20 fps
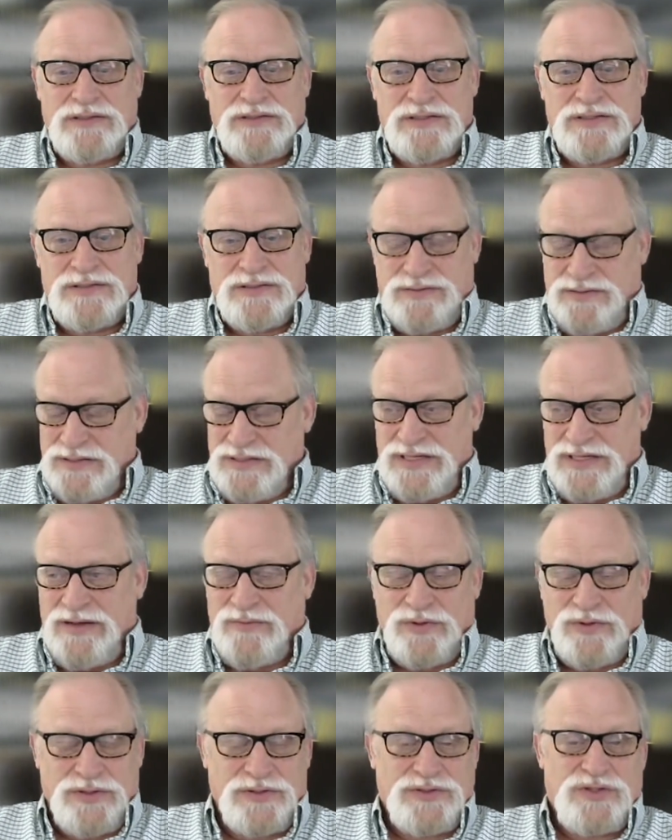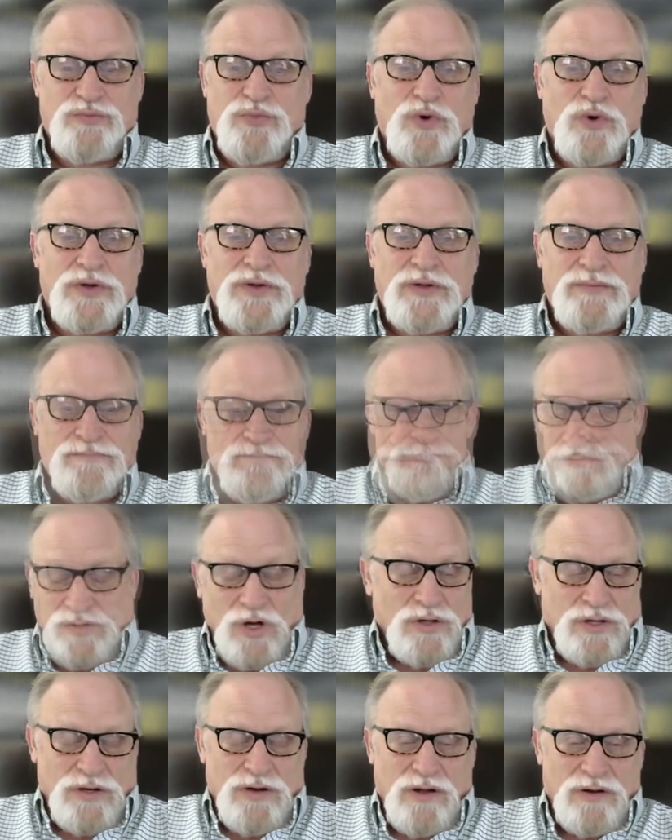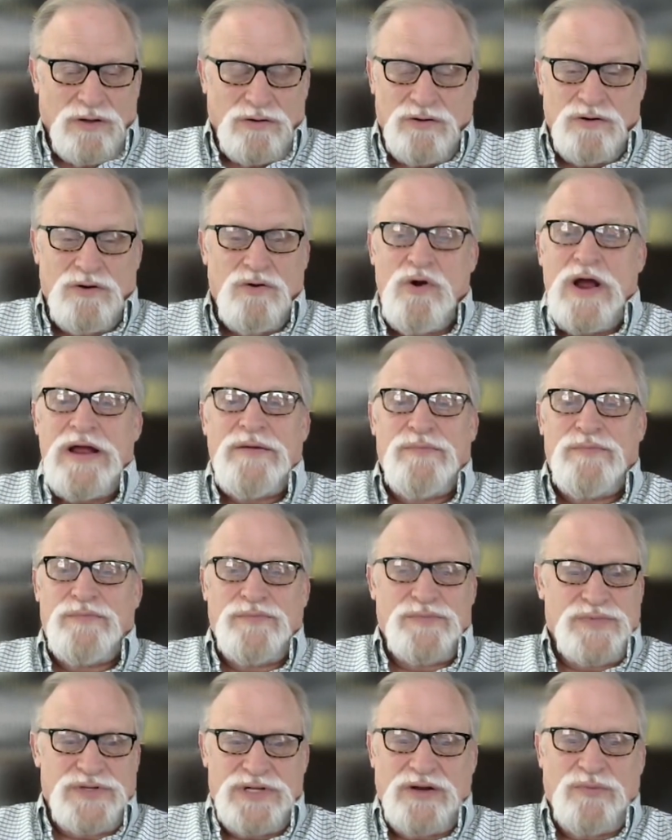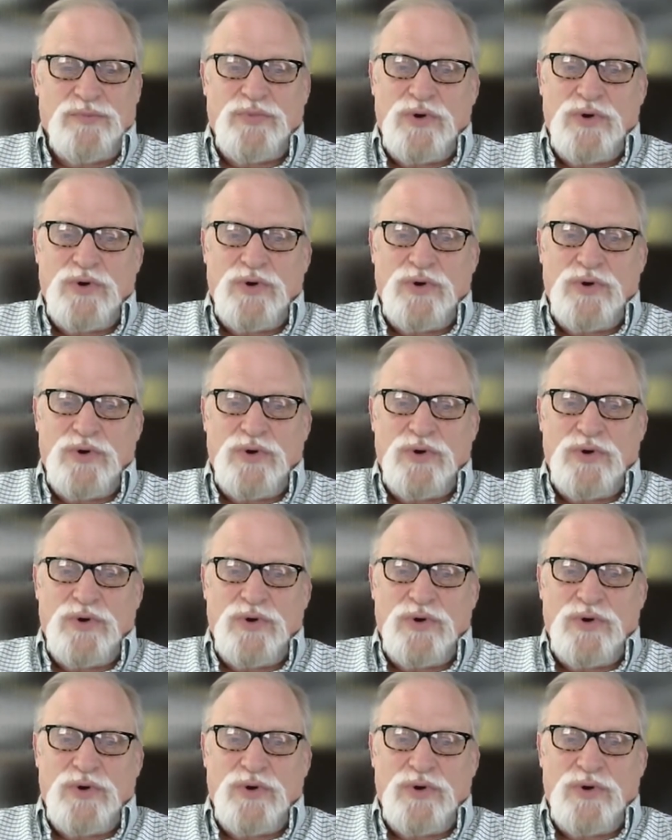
is able to support them. All in all, a great set of